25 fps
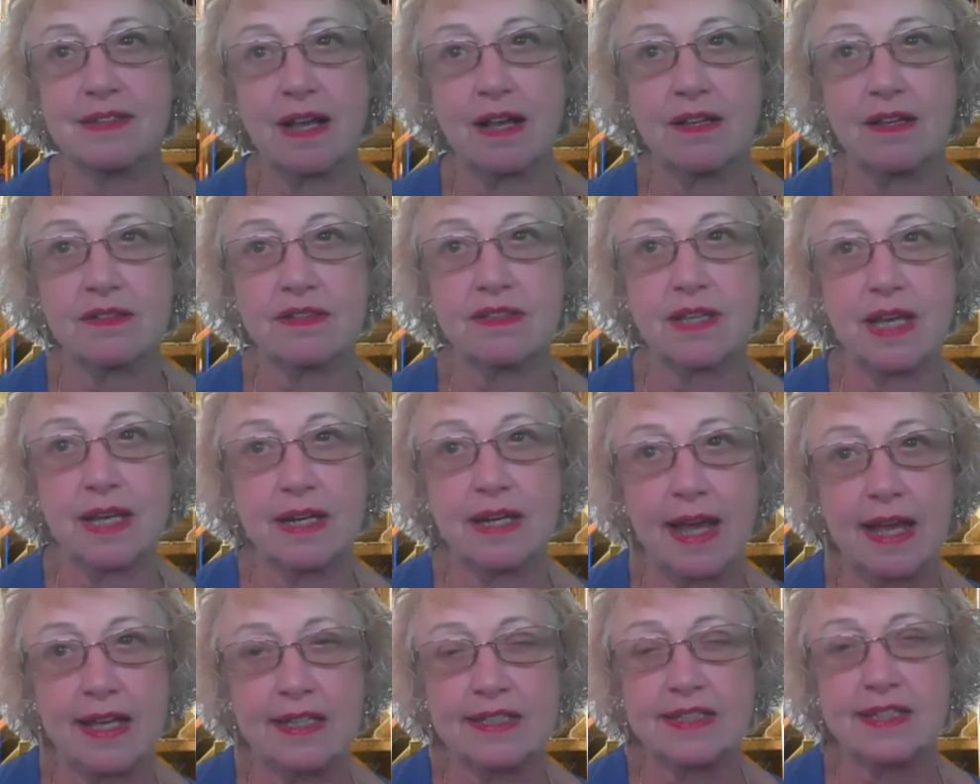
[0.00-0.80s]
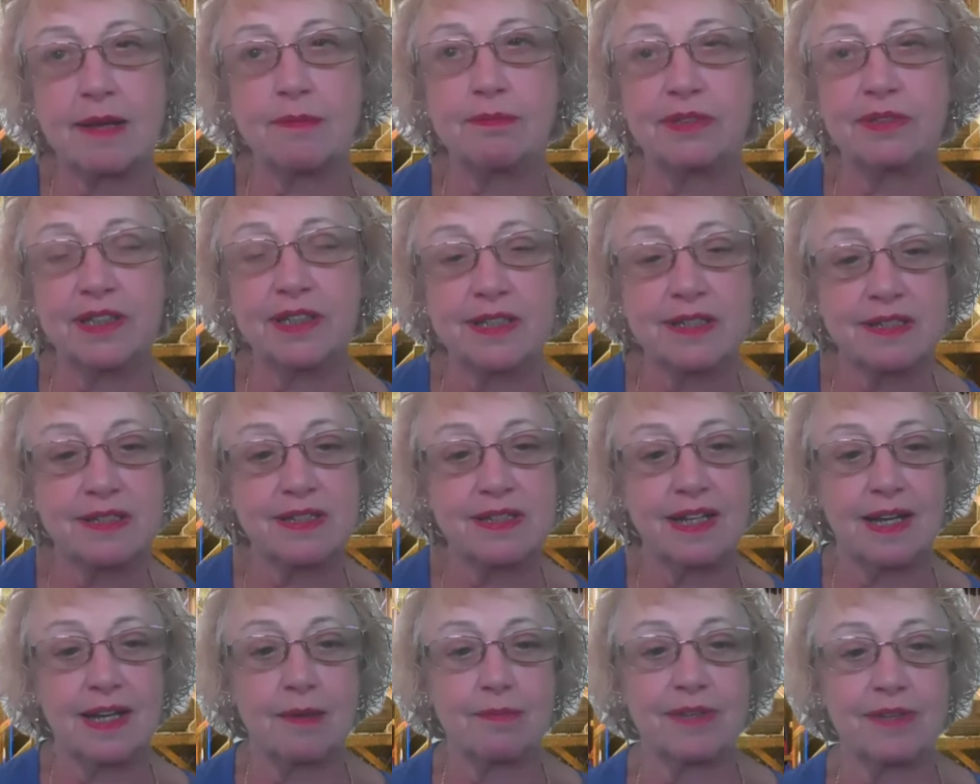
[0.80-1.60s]
salsa, and as I'm
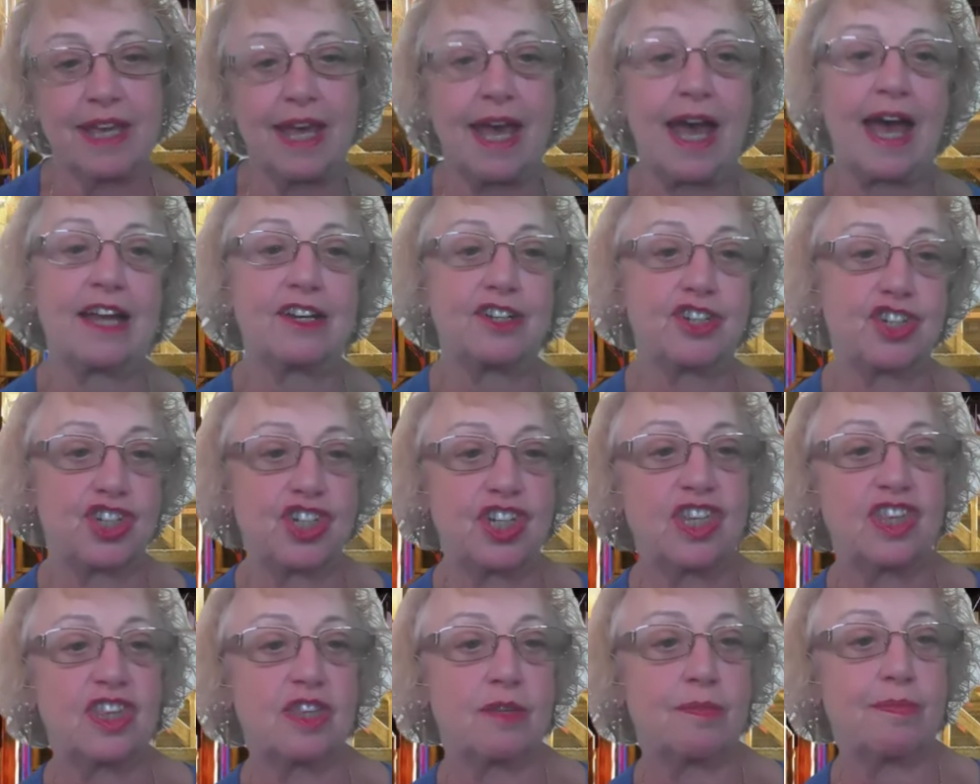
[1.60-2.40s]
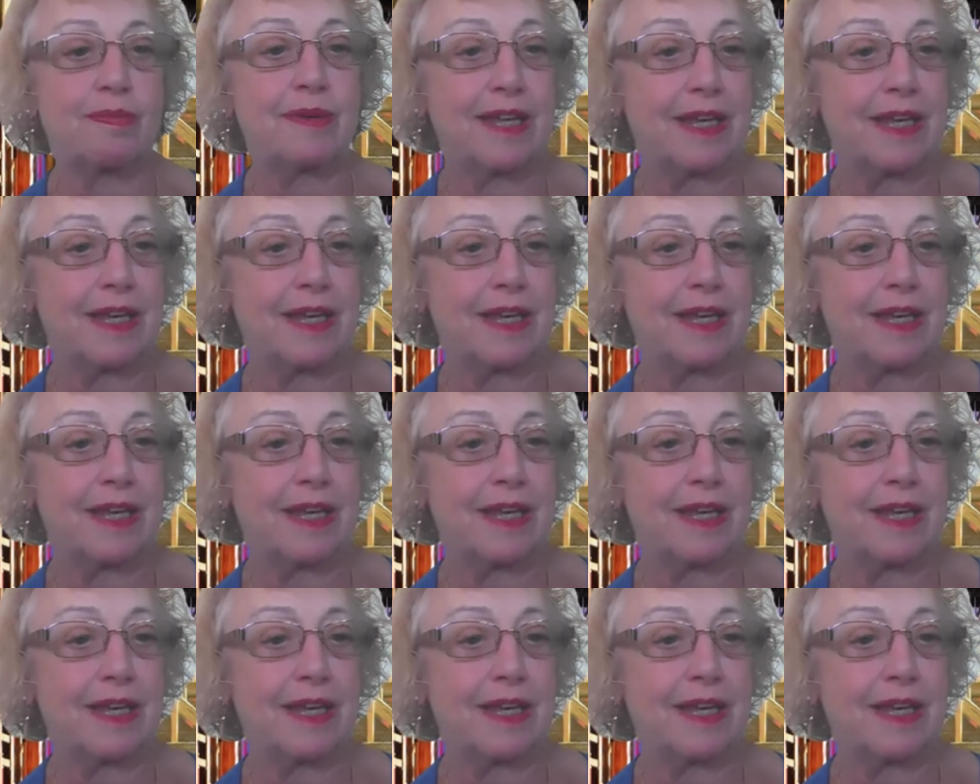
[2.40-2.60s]
listening, I'm catching the beat,